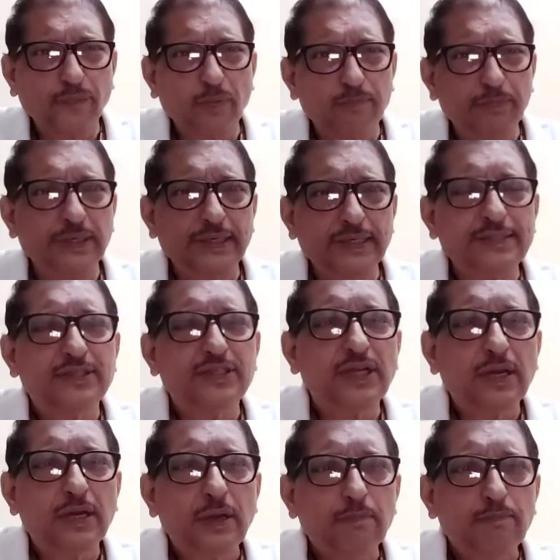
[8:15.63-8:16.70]
birds
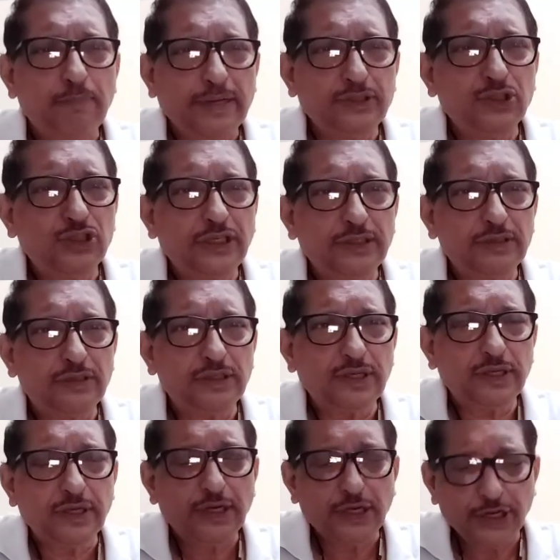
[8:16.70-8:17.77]
mentioned
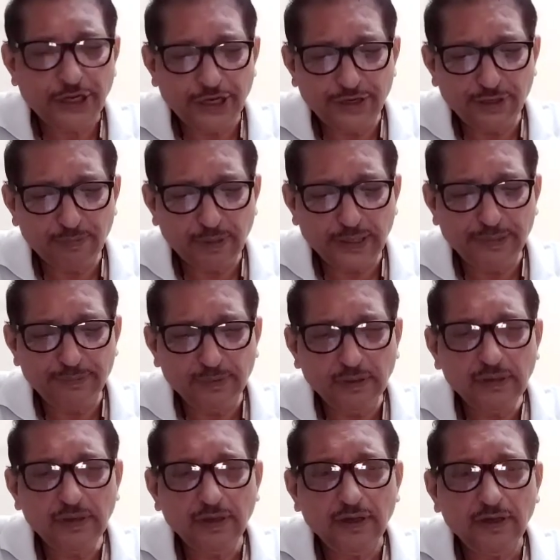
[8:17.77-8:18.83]
in the
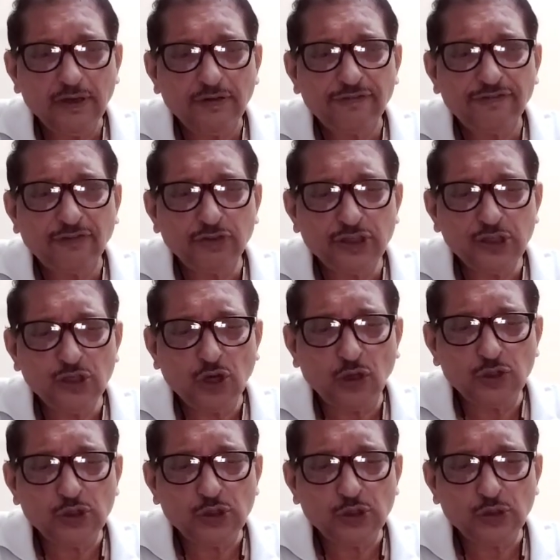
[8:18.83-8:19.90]
Bible. For this
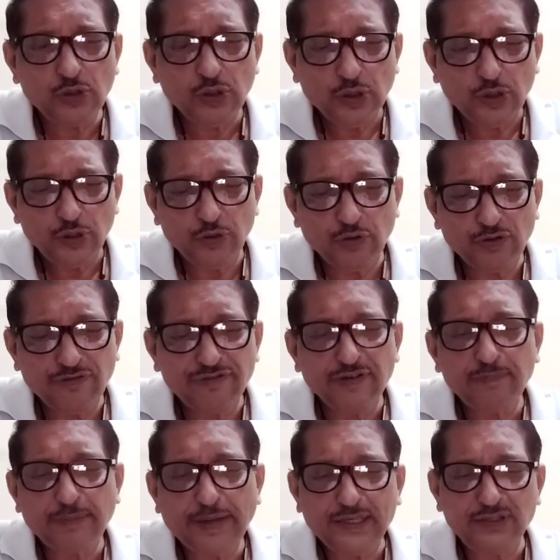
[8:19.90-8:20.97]
also, you refer
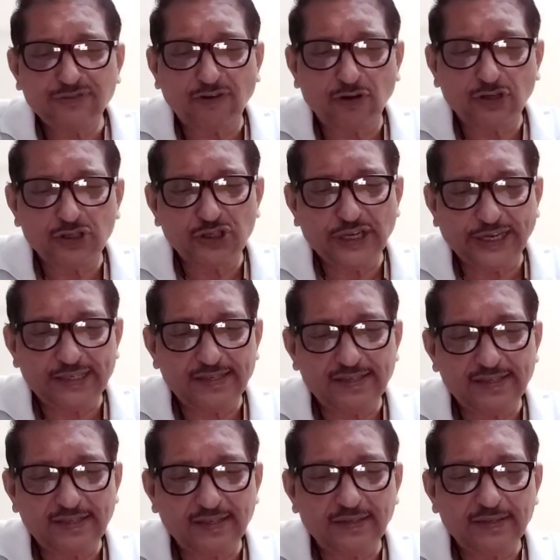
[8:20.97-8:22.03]
page 46.